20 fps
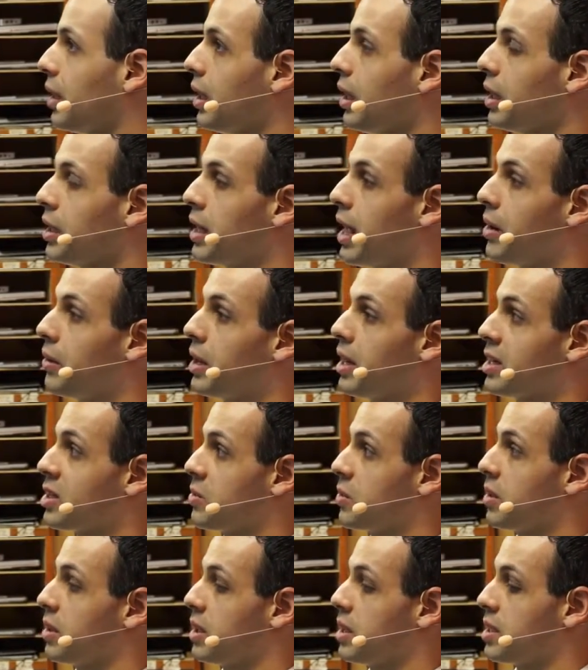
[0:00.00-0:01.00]
Now,
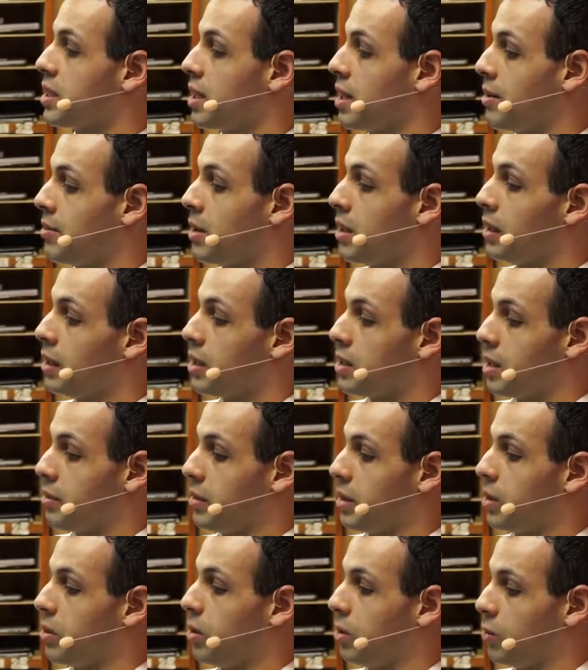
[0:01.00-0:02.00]
next, we're going to set up
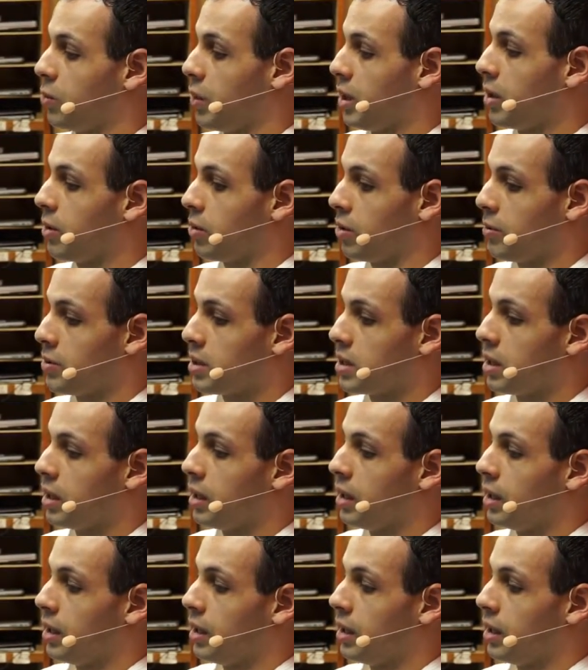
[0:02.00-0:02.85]
something called ring groups.